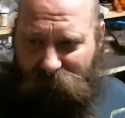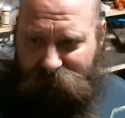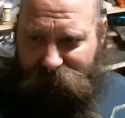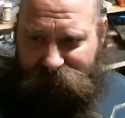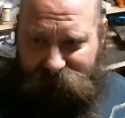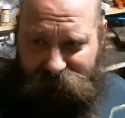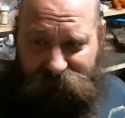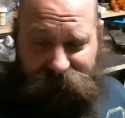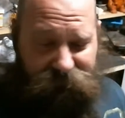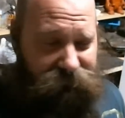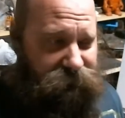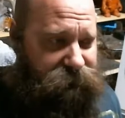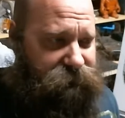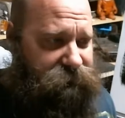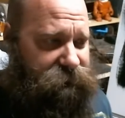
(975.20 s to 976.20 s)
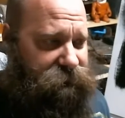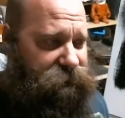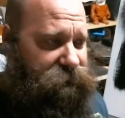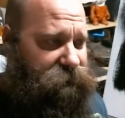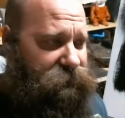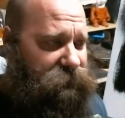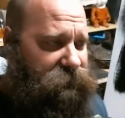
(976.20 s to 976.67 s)
opportunity there
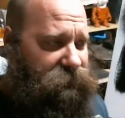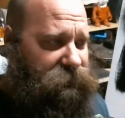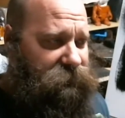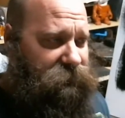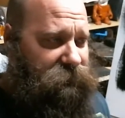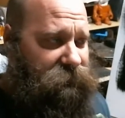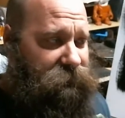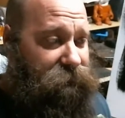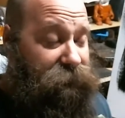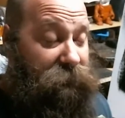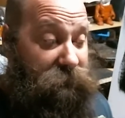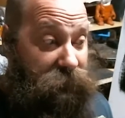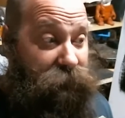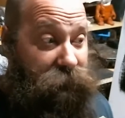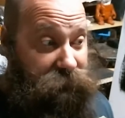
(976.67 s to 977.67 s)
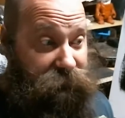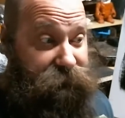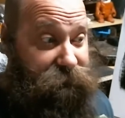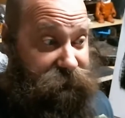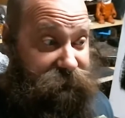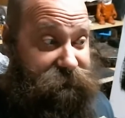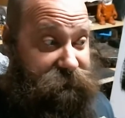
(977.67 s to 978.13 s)
to promote her
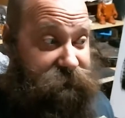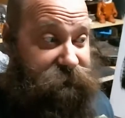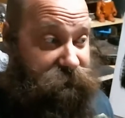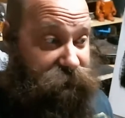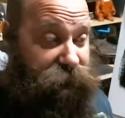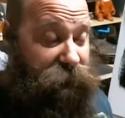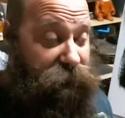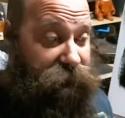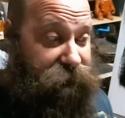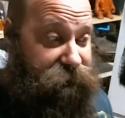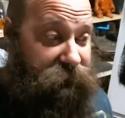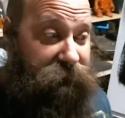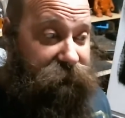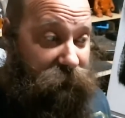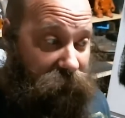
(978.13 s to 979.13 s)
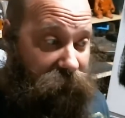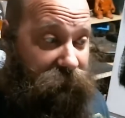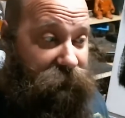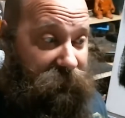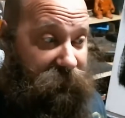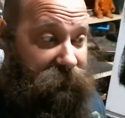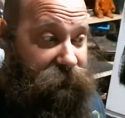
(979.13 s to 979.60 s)
business and promote her stuff
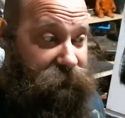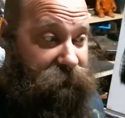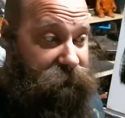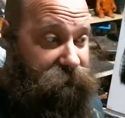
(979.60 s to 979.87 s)
on that